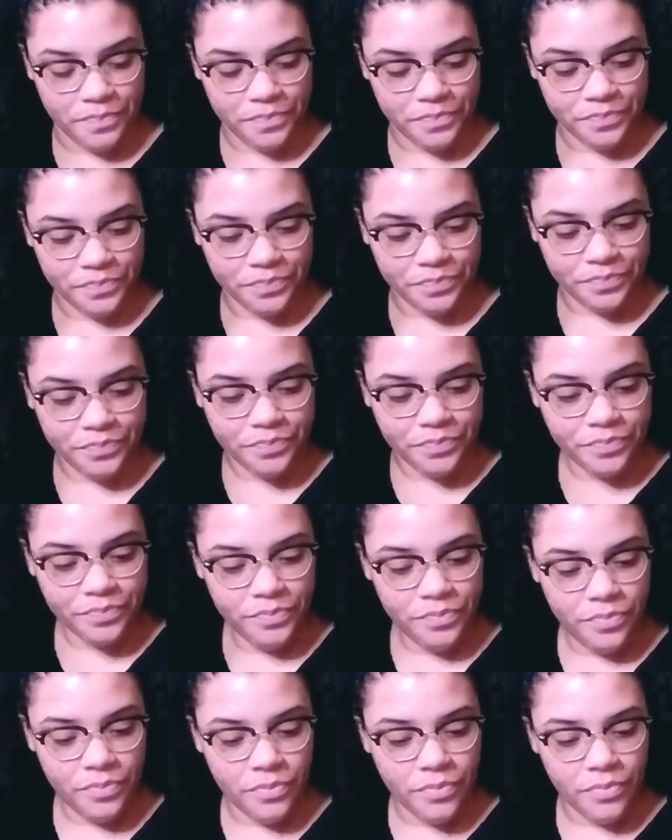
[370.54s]

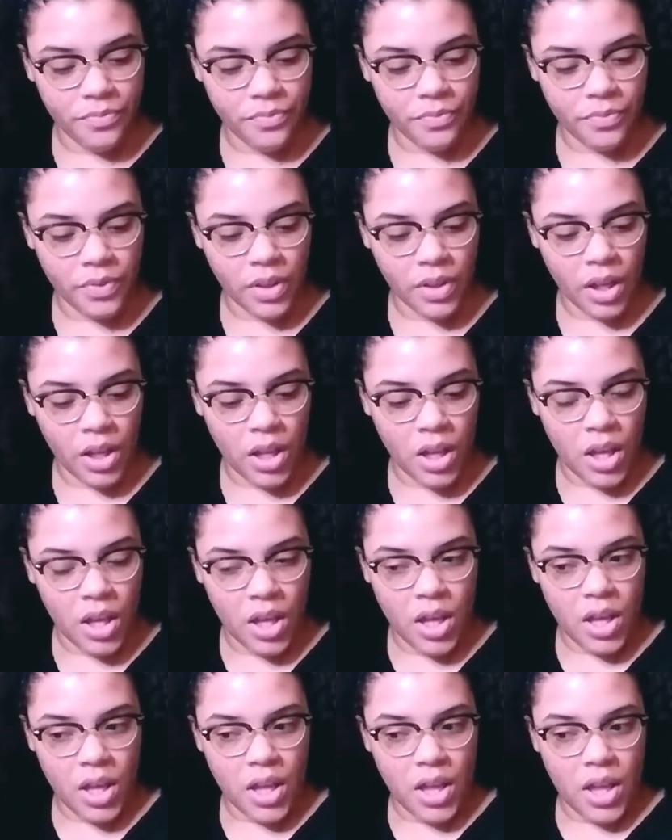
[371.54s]

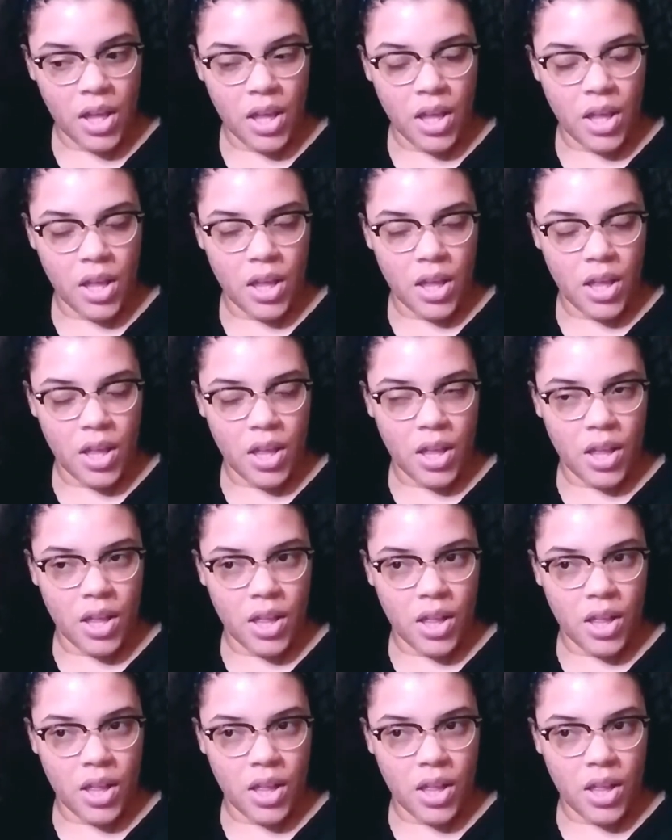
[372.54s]
No one is speaking in this clip.